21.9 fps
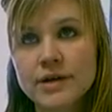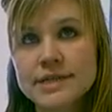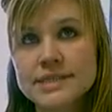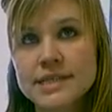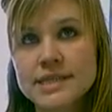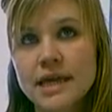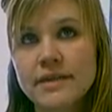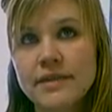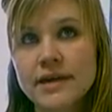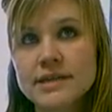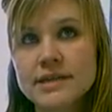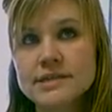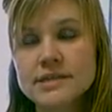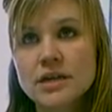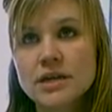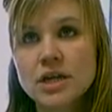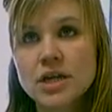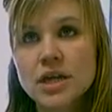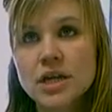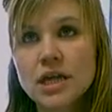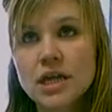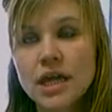I say this?
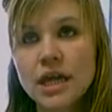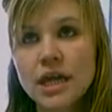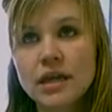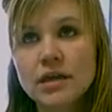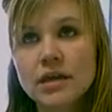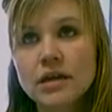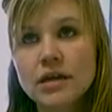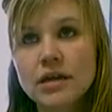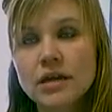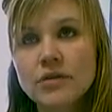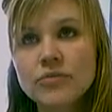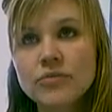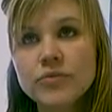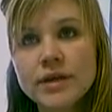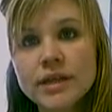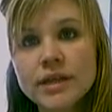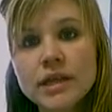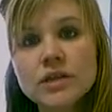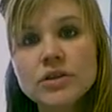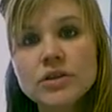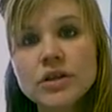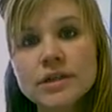It
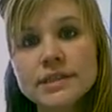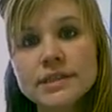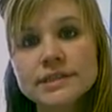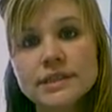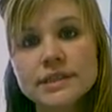really looks